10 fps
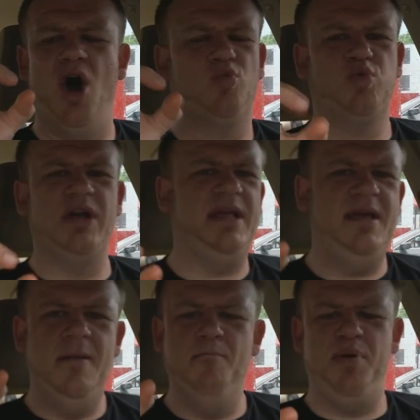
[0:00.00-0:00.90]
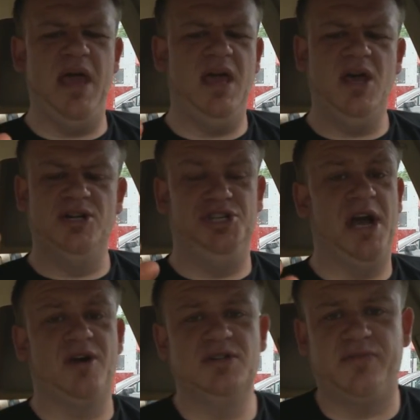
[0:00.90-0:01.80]
a really big
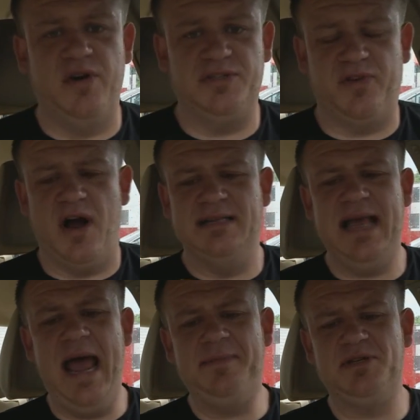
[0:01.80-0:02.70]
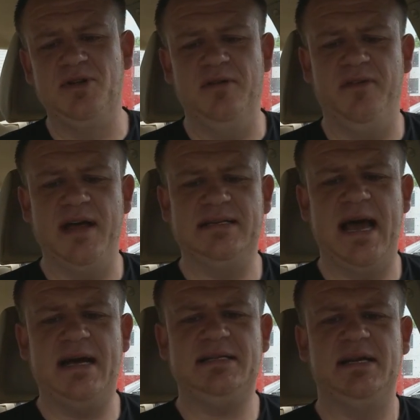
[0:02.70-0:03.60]
Checkers French fry. It's absolutely
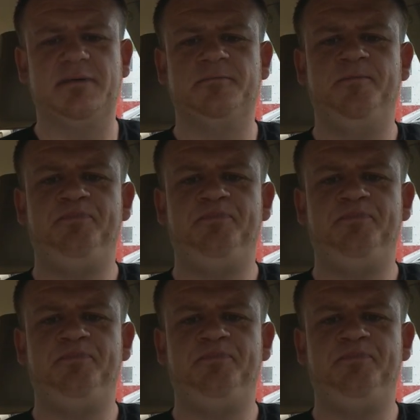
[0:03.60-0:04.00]
fantastic.